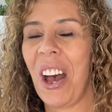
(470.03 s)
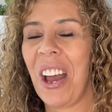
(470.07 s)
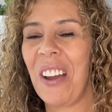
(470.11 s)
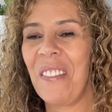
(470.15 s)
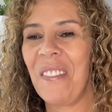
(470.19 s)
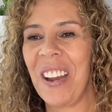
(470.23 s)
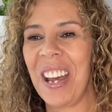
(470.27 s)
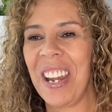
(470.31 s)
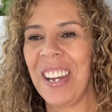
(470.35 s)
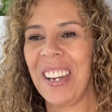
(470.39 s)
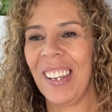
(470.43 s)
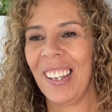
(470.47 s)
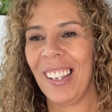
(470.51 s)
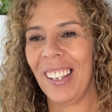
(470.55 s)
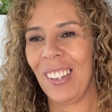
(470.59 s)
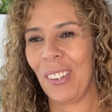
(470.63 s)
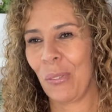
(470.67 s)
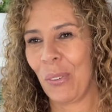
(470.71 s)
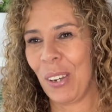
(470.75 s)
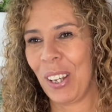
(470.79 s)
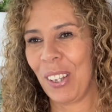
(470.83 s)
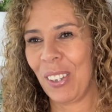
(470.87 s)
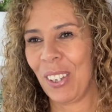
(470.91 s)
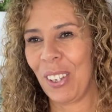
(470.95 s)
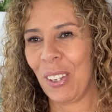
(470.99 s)
I read in
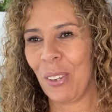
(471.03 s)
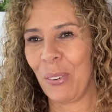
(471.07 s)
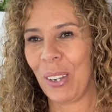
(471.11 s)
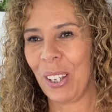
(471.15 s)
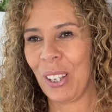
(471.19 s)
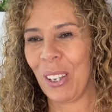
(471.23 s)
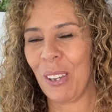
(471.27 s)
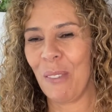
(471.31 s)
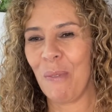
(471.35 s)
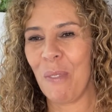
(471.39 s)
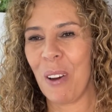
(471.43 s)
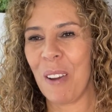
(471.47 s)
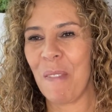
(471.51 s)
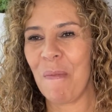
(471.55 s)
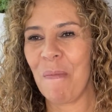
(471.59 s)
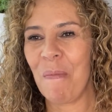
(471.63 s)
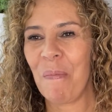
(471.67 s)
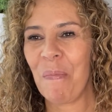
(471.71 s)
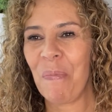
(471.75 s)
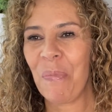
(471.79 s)
2021.